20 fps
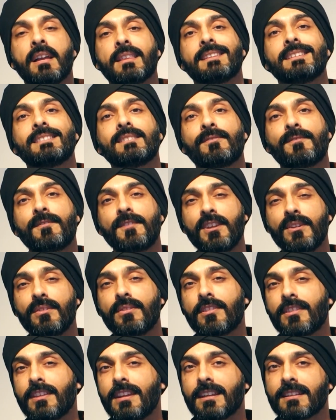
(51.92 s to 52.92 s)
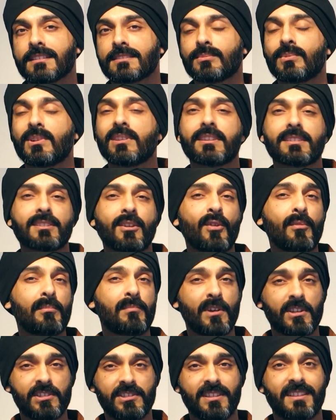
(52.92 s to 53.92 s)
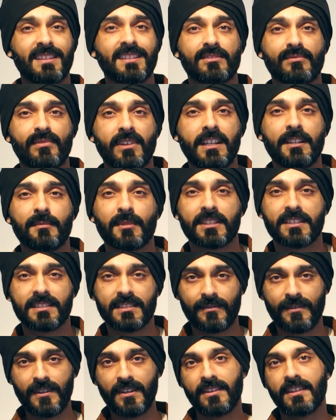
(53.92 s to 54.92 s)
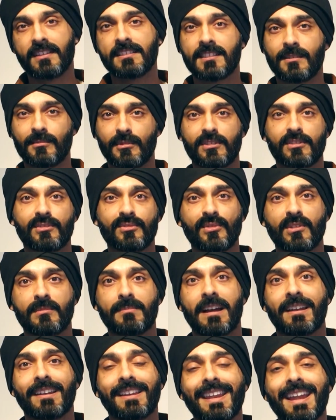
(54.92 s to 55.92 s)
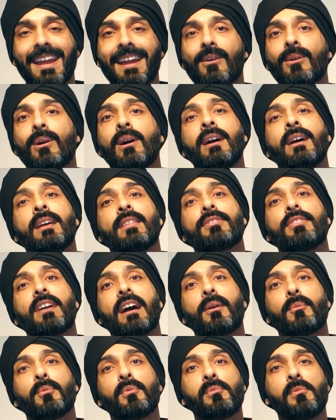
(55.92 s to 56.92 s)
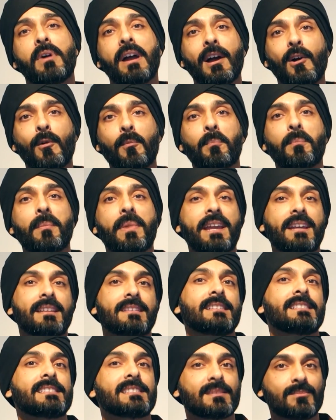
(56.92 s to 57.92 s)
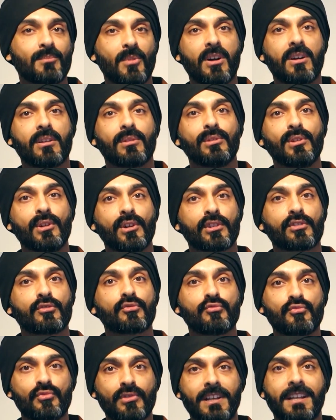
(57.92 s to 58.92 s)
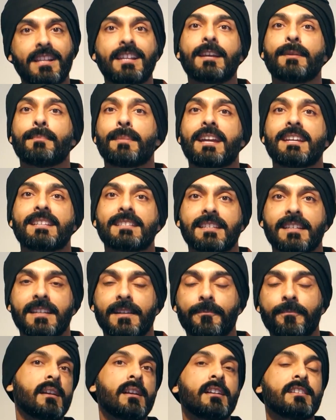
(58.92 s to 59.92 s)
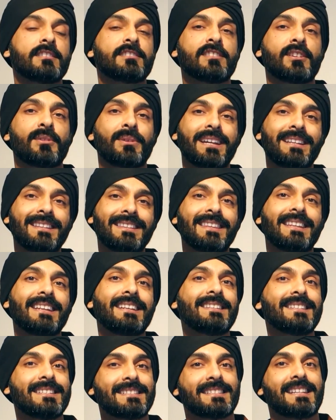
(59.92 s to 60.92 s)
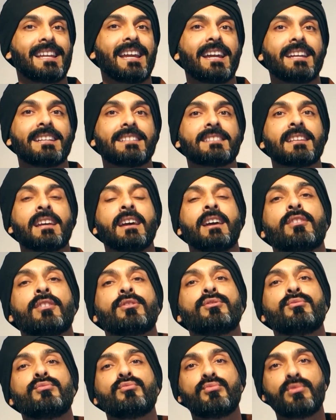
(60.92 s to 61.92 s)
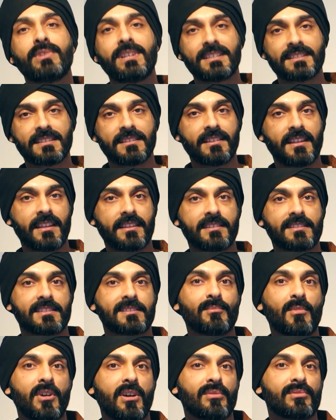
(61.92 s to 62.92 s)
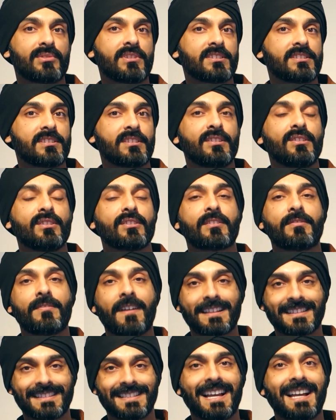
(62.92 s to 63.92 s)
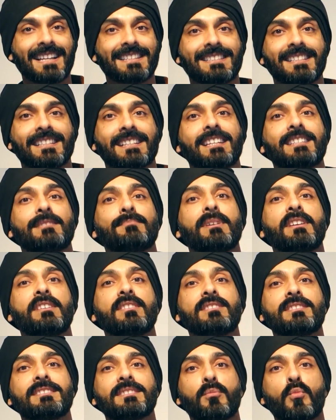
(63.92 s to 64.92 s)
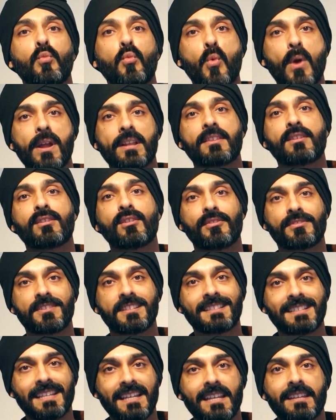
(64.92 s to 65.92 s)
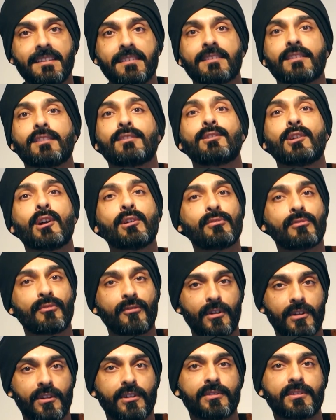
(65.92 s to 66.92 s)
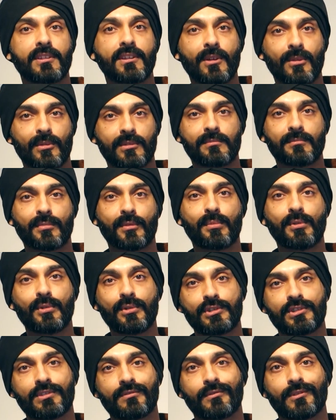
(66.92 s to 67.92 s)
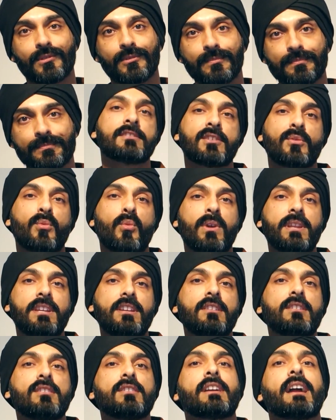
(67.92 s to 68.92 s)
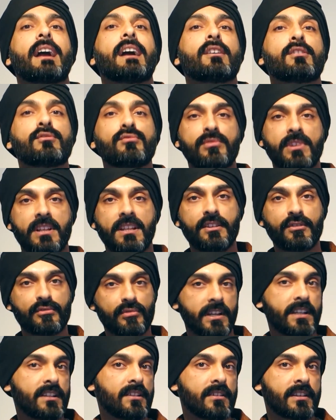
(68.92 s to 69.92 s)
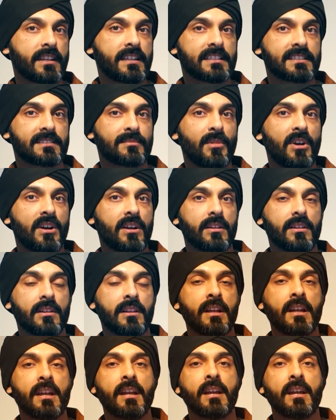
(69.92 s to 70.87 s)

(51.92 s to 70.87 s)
there's a few things, well there's a whole bunch of things really, but there's a few things I'm going to talk about now that will help make this smile look really amazing. So in Linda's case, the reason that the smile doesn't look fantastic is because the width of the teeth don't follow the golden proportion rule. So when you look at a really great looking smile,